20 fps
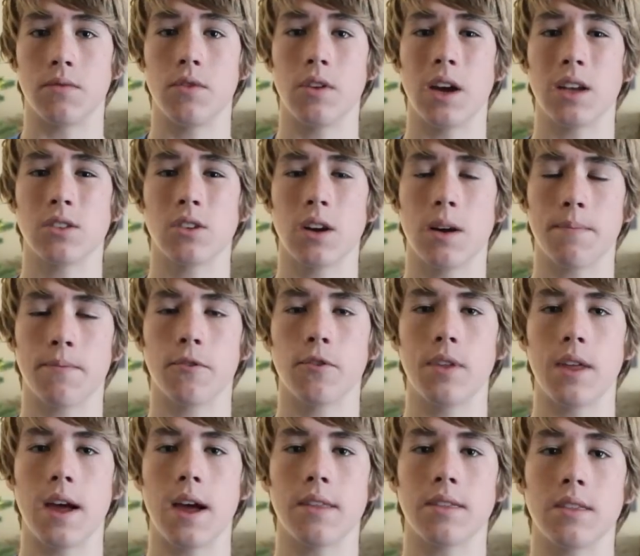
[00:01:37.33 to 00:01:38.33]
If you guys are up for
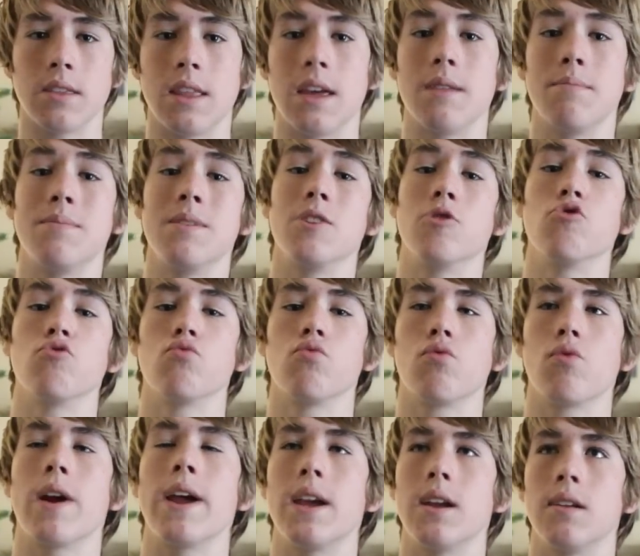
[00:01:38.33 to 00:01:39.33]
that, then that'd be
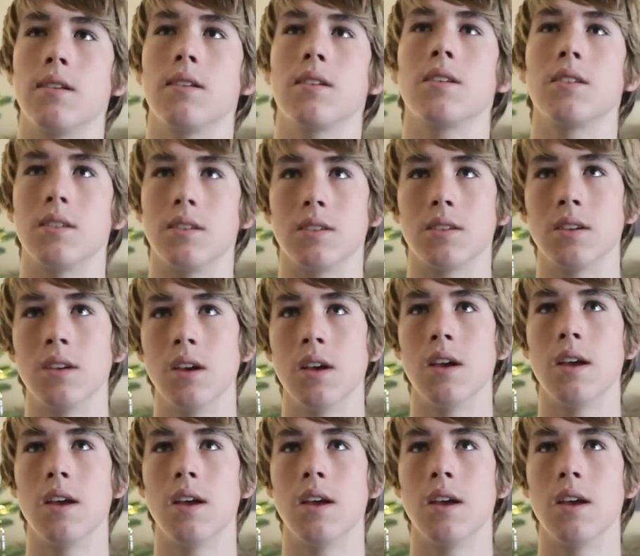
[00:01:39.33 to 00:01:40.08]
great, because